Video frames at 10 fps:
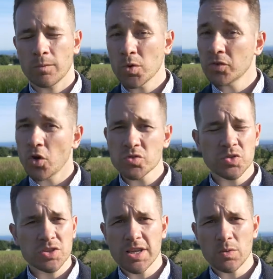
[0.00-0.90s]
We've also
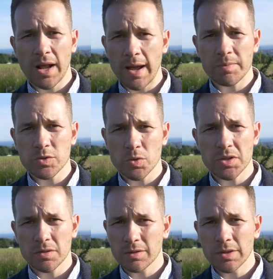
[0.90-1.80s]
seen what happens
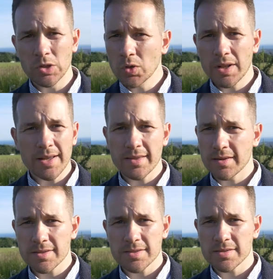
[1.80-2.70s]
when good
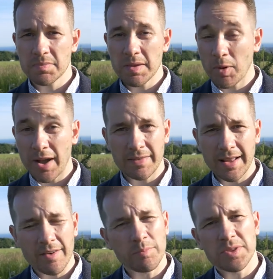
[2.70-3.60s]
leaders, people that
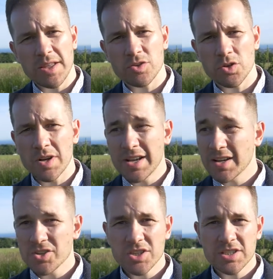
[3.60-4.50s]
have potential,
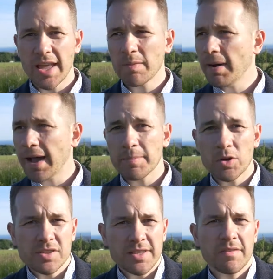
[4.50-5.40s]
just stand by
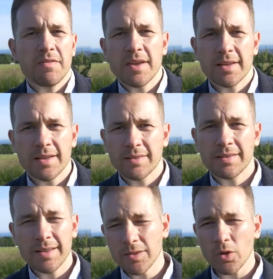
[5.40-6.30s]
because of their fear.
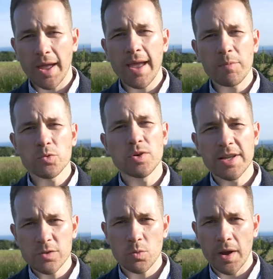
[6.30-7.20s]
They're not able to
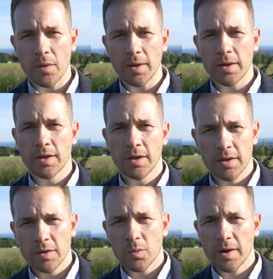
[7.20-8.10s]
lead well.
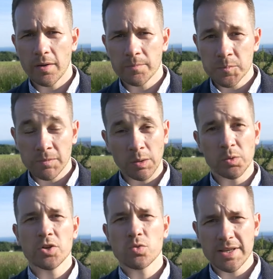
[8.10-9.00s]
Well,
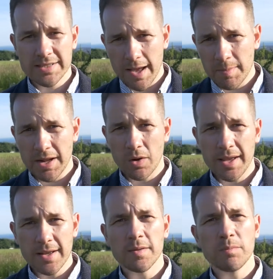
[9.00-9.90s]
we need to examine our
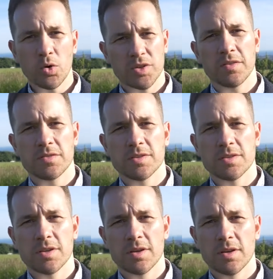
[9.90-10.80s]
hidden motives.